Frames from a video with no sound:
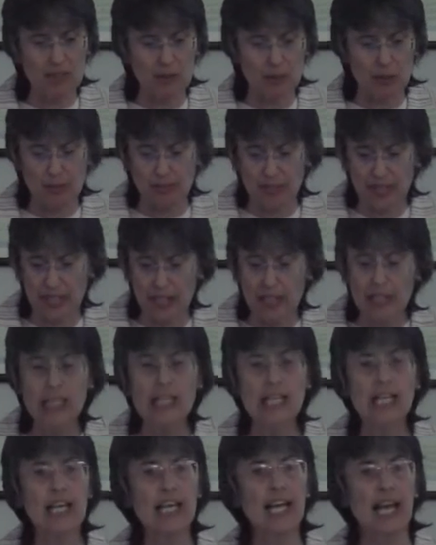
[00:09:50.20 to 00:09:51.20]

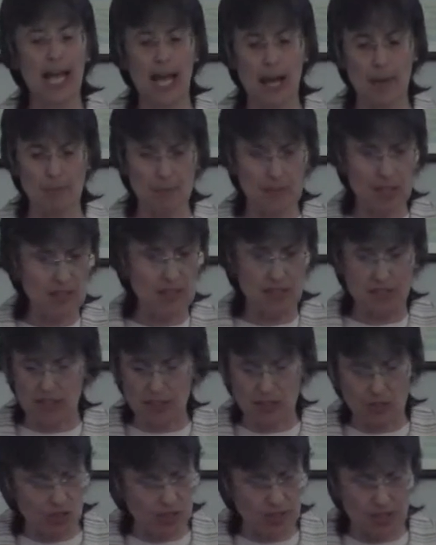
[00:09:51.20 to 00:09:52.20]
survey, and this
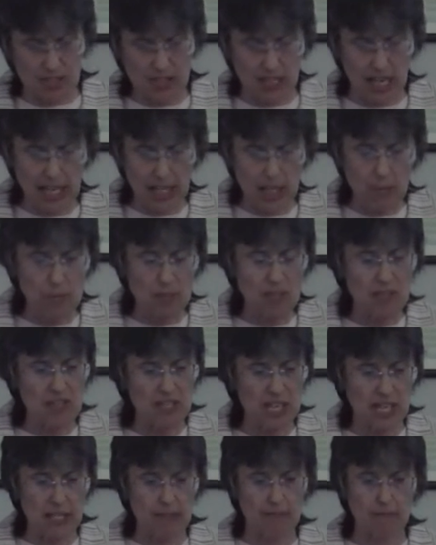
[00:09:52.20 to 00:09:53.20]
isn't just a tiny piece
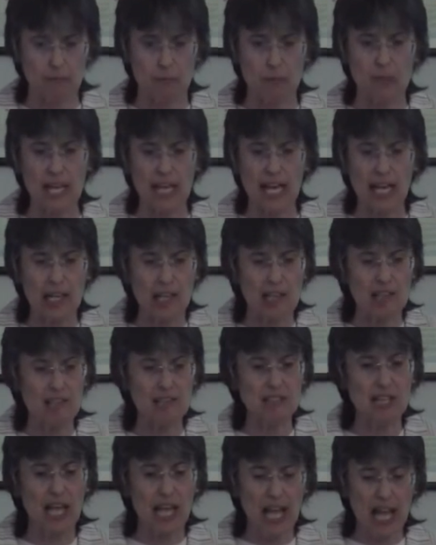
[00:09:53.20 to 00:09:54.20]
taken from
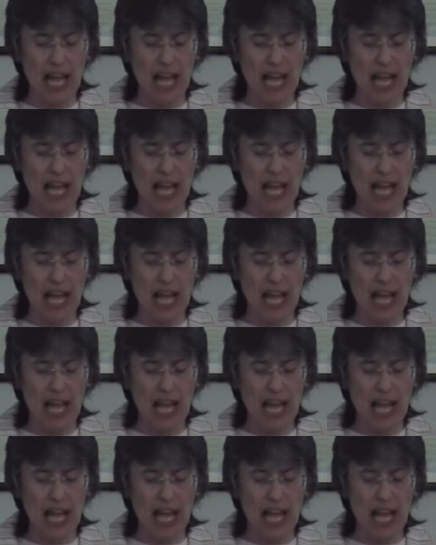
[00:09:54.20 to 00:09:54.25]
Kells,